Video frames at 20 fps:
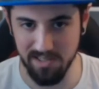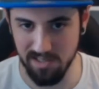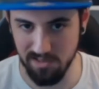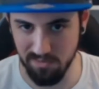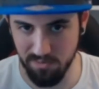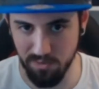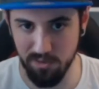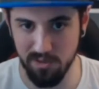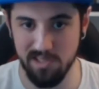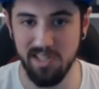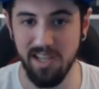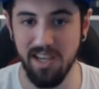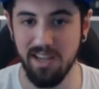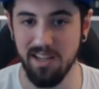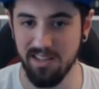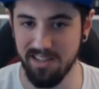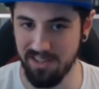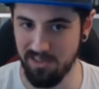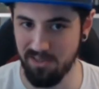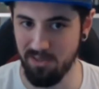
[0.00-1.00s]
and for a second
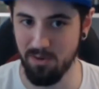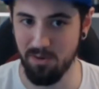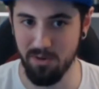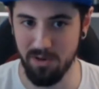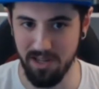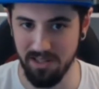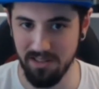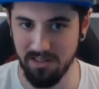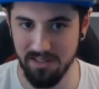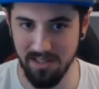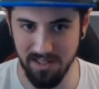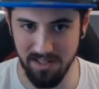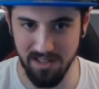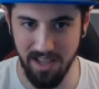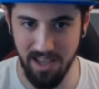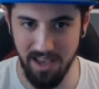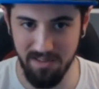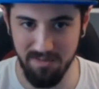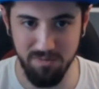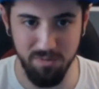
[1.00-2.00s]
I thought I didn't
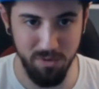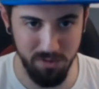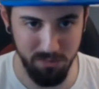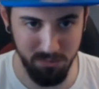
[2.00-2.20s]
have one,